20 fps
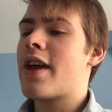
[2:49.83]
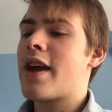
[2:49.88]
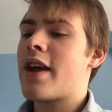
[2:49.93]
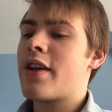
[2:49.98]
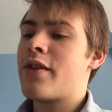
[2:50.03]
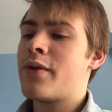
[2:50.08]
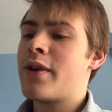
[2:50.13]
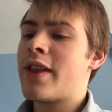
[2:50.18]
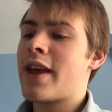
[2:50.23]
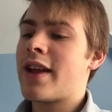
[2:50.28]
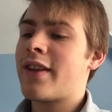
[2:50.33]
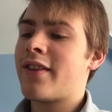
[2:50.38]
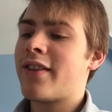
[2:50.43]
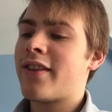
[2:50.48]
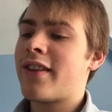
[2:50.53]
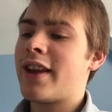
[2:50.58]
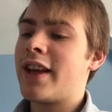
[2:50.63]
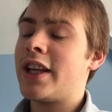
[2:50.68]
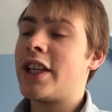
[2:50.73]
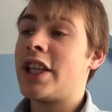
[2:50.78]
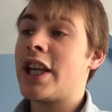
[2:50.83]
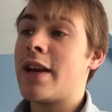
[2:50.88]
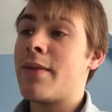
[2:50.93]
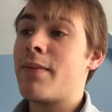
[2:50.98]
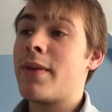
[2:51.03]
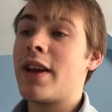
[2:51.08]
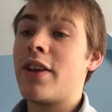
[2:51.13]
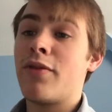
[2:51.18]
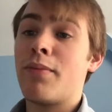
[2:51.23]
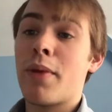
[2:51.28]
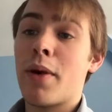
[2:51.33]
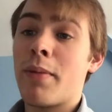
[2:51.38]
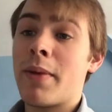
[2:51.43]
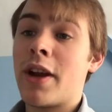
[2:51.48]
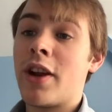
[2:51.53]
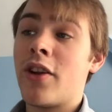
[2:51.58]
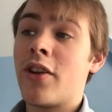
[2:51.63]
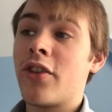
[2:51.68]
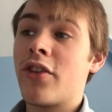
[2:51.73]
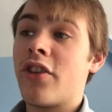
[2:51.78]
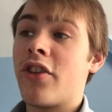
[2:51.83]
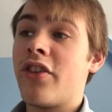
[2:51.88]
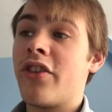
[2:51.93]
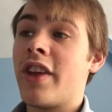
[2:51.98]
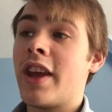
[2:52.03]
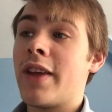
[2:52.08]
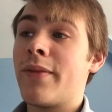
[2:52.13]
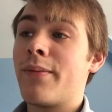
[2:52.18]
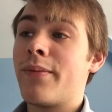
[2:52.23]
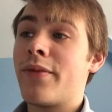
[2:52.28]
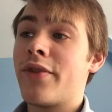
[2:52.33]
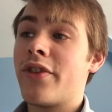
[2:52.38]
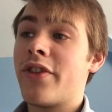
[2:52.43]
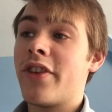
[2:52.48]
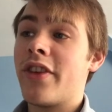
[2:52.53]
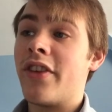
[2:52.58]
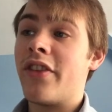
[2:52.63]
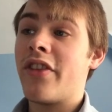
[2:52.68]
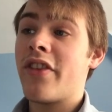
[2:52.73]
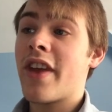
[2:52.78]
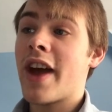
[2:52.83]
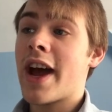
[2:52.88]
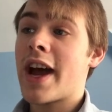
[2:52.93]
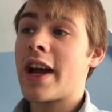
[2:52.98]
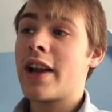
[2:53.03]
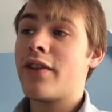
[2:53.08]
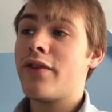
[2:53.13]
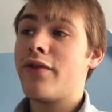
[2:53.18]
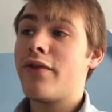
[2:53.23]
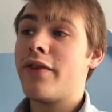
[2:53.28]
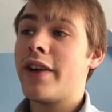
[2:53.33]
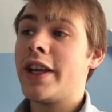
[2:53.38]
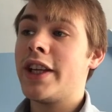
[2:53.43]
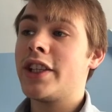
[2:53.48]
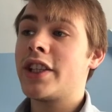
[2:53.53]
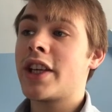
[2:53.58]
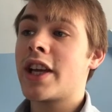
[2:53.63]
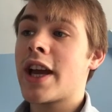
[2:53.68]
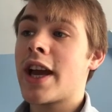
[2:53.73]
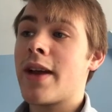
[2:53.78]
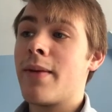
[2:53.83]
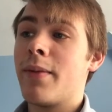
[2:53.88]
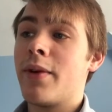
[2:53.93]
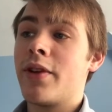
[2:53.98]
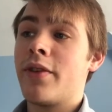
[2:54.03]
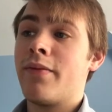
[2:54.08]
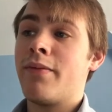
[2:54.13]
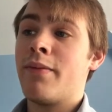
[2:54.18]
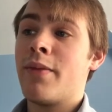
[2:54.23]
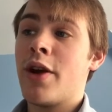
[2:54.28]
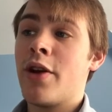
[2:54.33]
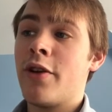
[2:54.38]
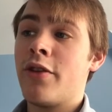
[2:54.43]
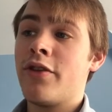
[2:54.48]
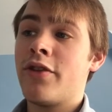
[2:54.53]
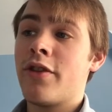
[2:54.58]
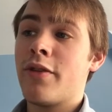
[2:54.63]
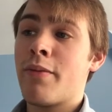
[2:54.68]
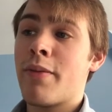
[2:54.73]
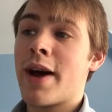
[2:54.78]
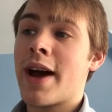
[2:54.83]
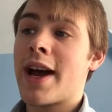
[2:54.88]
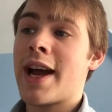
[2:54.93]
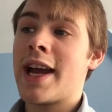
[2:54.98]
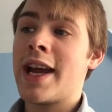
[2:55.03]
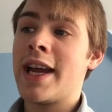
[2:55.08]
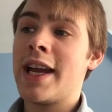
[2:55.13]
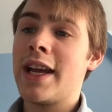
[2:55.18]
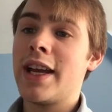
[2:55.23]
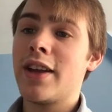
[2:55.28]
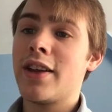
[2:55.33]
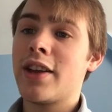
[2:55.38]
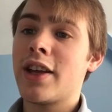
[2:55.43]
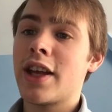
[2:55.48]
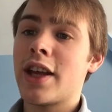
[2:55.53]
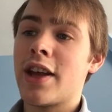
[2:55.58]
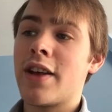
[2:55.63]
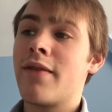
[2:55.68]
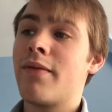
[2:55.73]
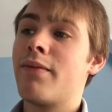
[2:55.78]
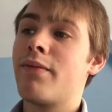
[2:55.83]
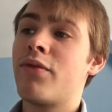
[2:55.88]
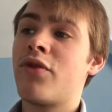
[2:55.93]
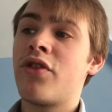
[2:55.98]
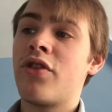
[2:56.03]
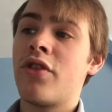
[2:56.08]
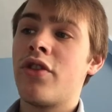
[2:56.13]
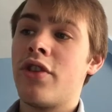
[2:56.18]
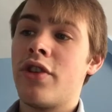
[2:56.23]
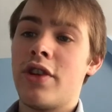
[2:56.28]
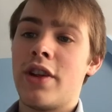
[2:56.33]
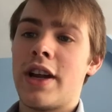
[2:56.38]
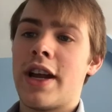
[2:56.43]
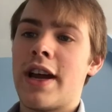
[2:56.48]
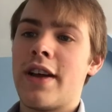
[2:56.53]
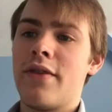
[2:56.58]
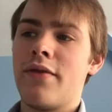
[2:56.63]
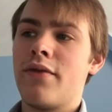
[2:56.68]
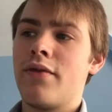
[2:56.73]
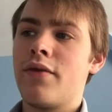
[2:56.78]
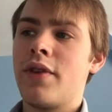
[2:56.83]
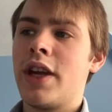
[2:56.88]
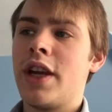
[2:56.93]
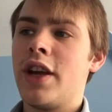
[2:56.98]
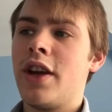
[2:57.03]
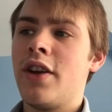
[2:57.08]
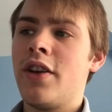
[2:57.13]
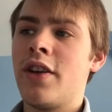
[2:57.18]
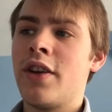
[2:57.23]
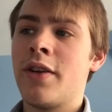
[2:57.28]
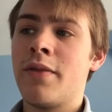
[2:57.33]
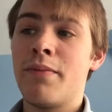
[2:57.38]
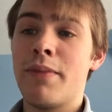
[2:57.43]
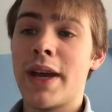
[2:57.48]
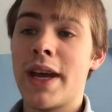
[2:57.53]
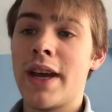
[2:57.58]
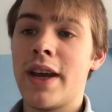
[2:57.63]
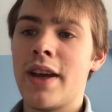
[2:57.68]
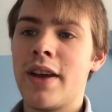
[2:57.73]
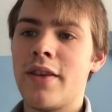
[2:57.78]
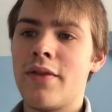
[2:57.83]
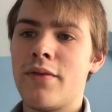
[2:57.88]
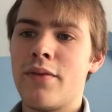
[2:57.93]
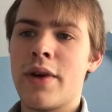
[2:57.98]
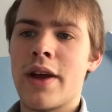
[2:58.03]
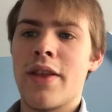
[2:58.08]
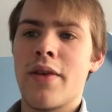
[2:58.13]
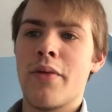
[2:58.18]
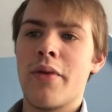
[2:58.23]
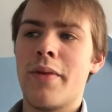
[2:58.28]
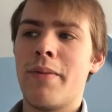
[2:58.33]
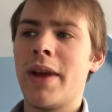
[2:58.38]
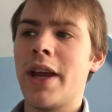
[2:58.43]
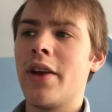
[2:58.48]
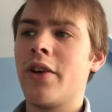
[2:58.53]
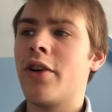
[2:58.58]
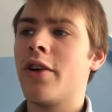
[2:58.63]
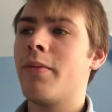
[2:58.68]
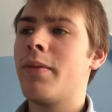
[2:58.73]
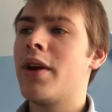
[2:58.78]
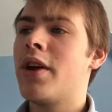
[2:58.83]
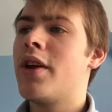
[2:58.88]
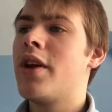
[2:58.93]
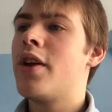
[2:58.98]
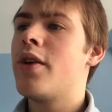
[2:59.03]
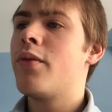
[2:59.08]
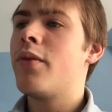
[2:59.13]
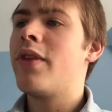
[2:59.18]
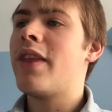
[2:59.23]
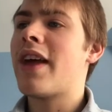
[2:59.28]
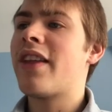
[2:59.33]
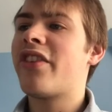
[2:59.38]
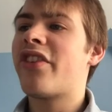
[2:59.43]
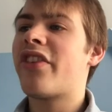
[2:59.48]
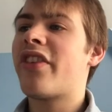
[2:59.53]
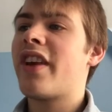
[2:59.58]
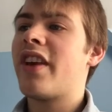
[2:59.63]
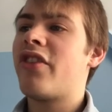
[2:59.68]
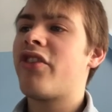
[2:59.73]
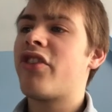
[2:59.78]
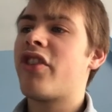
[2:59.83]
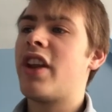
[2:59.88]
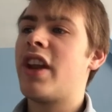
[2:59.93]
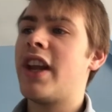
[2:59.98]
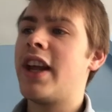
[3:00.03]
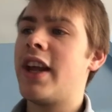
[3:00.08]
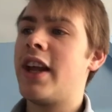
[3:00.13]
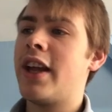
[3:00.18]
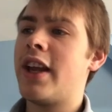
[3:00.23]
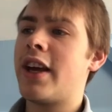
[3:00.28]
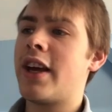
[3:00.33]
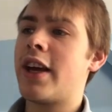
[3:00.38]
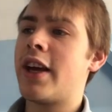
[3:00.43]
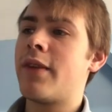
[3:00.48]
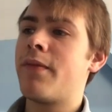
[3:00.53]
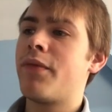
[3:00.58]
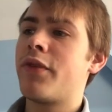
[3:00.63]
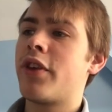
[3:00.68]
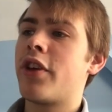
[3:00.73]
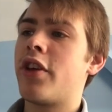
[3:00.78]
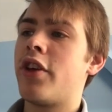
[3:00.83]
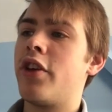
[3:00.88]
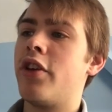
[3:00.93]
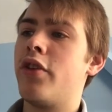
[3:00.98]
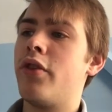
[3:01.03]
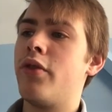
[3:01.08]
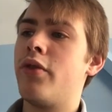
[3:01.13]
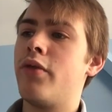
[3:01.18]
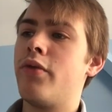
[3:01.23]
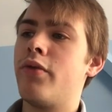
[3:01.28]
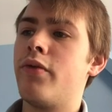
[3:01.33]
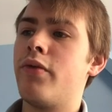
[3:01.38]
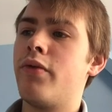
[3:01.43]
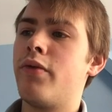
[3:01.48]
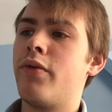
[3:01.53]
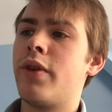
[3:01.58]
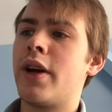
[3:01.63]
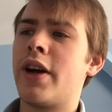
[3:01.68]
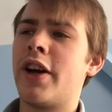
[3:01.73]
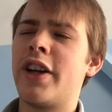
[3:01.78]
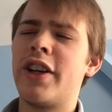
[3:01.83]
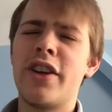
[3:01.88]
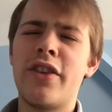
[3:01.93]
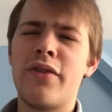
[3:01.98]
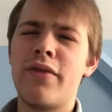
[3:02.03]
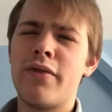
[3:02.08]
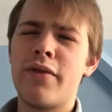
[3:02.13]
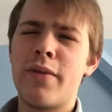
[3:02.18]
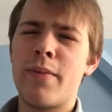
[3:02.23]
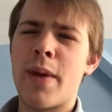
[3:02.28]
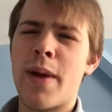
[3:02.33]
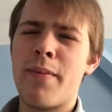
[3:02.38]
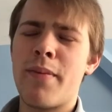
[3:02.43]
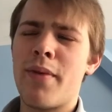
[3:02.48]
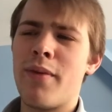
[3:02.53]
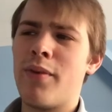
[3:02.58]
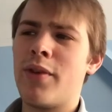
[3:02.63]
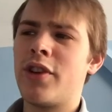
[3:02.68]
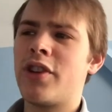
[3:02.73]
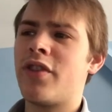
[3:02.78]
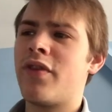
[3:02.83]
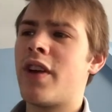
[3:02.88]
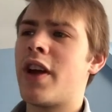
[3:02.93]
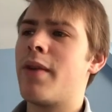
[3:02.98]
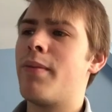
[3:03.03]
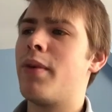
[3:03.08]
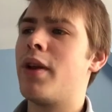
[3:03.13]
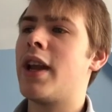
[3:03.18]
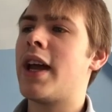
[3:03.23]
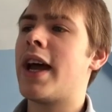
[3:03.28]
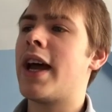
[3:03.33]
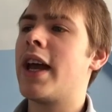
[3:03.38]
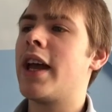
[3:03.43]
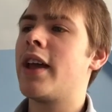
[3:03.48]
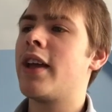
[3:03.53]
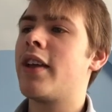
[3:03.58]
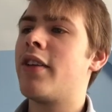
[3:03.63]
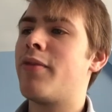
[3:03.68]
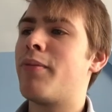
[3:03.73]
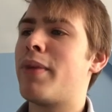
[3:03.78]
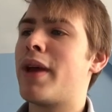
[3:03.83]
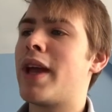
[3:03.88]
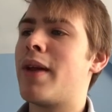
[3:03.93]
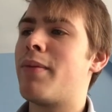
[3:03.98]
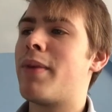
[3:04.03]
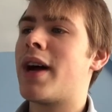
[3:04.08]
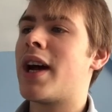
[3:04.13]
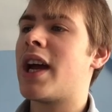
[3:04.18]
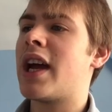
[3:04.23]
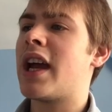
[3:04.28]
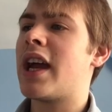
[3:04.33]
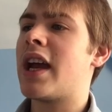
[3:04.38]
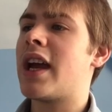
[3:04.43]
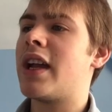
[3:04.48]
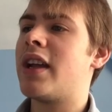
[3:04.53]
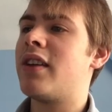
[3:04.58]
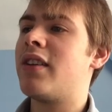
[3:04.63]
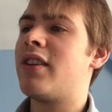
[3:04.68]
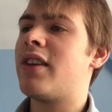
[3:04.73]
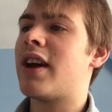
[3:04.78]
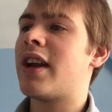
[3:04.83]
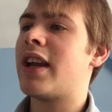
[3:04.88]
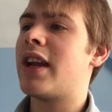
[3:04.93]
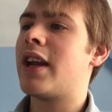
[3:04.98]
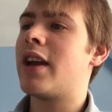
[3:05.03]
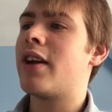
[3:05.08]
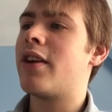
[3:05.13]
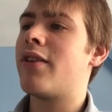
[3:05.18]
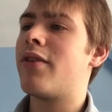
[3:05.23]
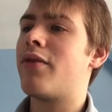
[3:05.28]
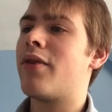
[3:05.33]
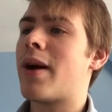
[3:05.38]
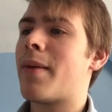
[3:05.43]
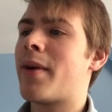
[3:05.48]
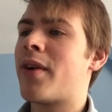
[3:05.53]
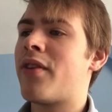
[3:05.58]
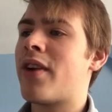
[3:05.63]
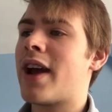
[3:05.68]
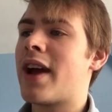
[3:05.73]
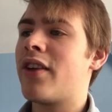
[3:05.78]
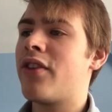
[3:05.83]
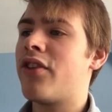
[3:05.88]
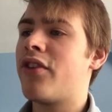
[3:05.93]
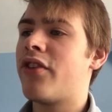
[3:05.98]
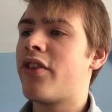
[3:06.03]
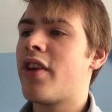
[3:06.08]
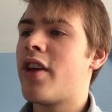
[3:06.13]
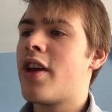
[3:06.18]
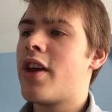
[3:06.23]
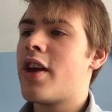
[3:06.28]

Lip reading: We then see Jim, he's popping along to see his dad. Finch came on a motorbike to the like reunion bit where they would meet up. We then see Selena, who, well, I don't remember much of her, but like it's played by Dania Ramirez.